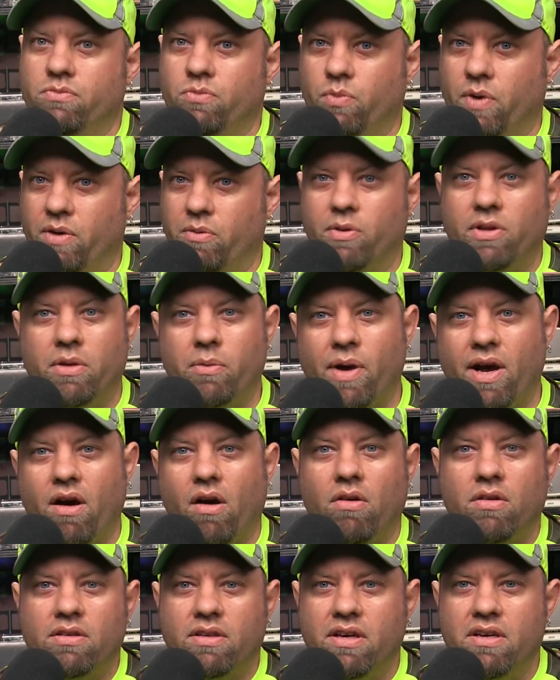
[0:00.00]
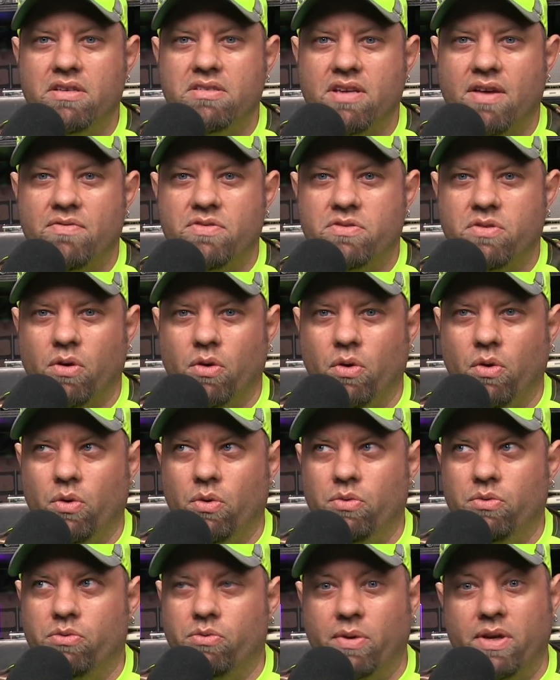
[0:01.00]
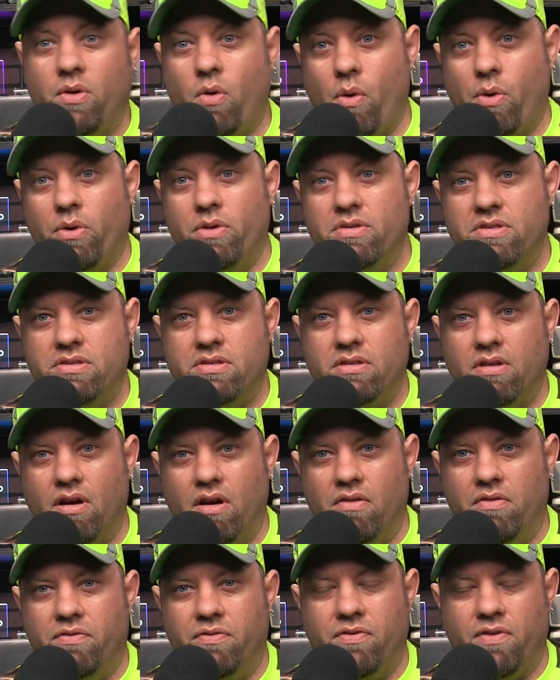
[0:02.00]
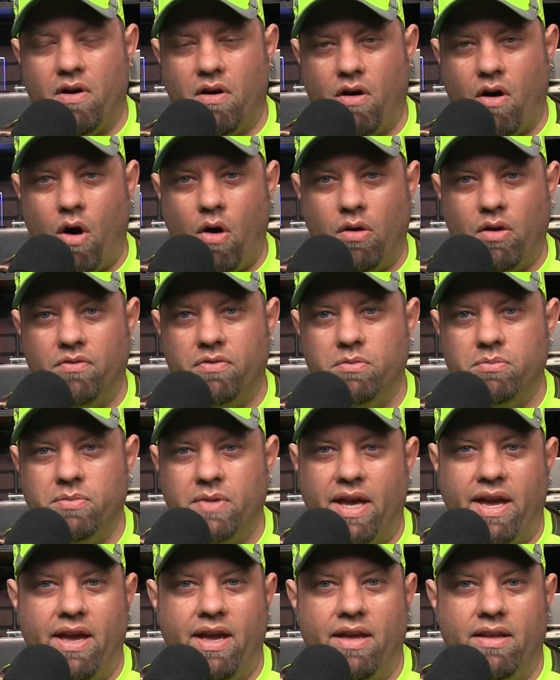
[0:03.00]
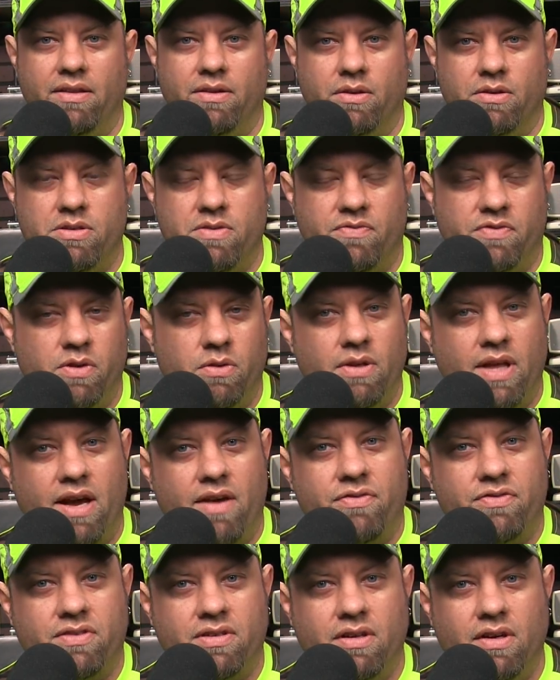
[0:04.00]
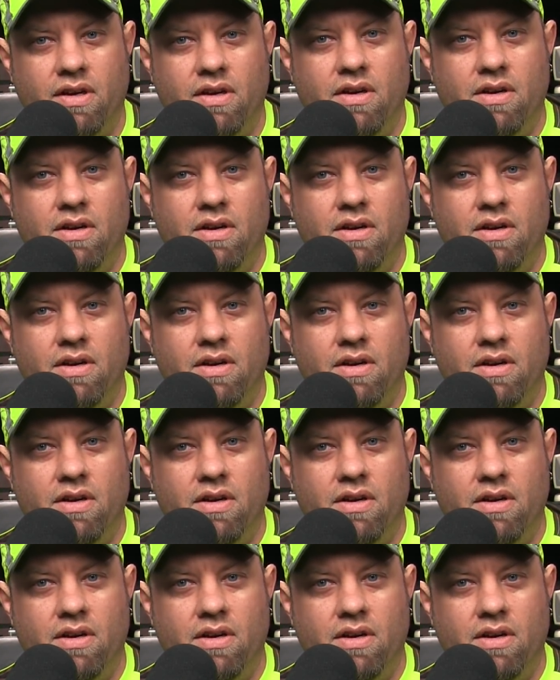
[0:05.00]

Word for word: went really well because I've sold three quarters of all of them, and there's a few left.